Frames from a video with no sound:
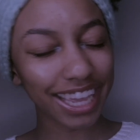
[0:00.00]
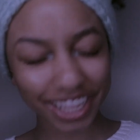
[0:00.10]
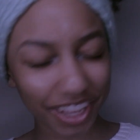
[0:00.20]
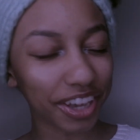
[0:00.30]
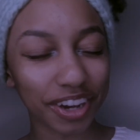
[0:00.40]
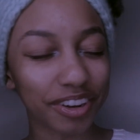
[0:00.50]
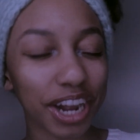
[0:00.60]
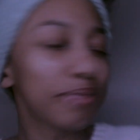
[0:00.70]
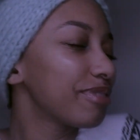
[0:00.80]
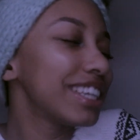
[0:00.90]
Thank you.
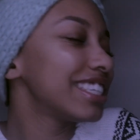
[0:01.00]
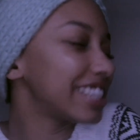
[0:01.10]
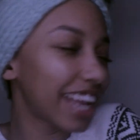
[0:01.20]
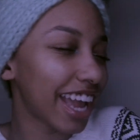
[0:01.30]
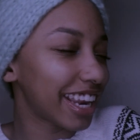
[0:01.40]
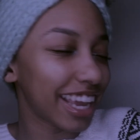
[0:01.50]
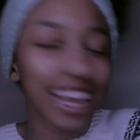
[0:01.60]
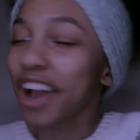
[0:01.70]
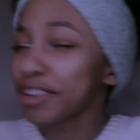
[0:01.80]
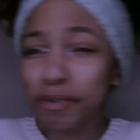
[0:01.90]
I appreciate
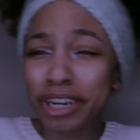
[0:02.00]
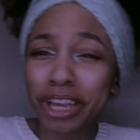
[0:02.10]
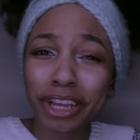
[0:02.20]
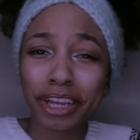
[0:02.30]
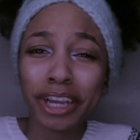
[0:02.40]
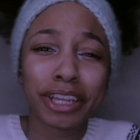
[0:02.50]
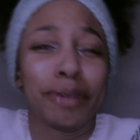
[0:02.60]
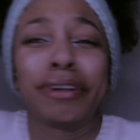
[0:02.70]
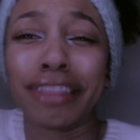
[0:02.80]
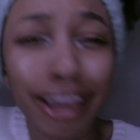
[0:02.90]
it. Oh, you, were,
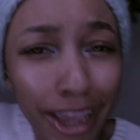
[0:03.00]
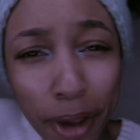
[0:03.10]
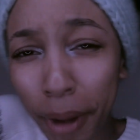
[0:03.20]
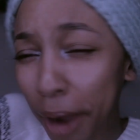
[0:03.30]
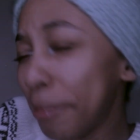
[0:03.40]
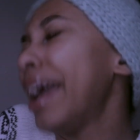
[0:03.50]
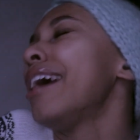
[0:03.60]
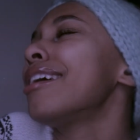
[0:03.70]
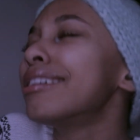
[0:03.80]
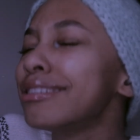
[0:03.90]
you were thinking about me?
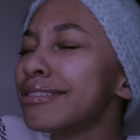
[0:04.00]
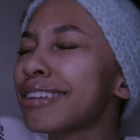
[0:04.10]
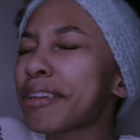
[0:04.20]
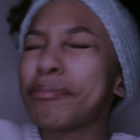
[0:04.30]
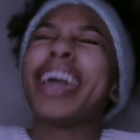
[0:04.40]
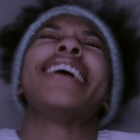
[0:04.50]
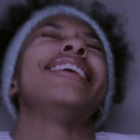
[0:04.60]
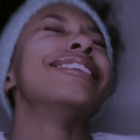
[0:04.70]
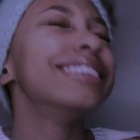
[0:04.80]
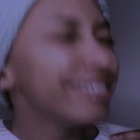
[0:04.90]

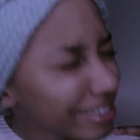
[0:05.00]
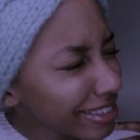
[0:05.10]
Me?